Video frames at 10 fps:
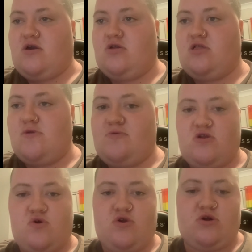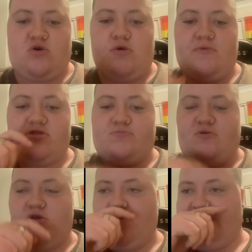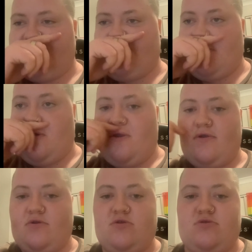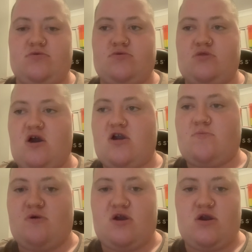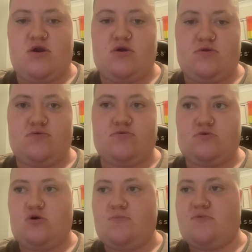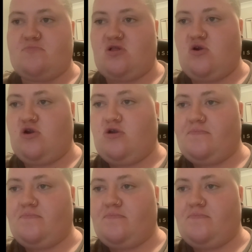Let me know in the comments below if you like my hair. Comment below.